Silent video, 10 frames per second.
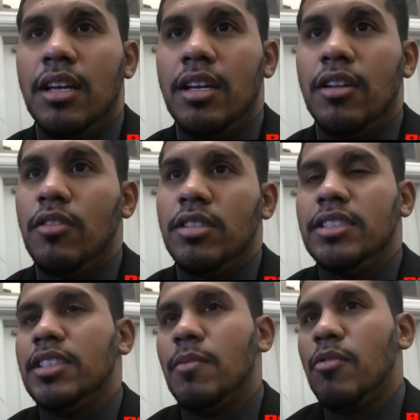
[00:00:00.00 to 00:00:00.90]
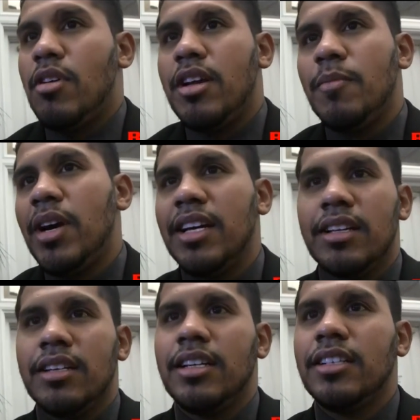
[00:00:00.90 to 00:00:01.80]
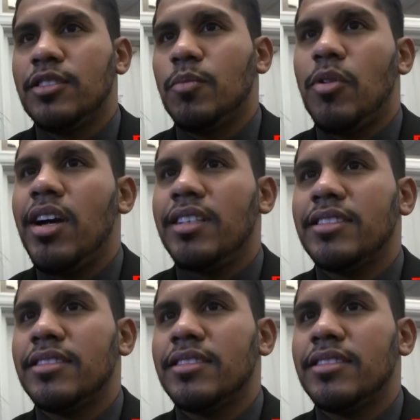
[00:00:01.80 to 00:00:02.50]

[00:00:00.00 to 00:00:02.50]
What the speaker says: you know, this time around he might get a surprise.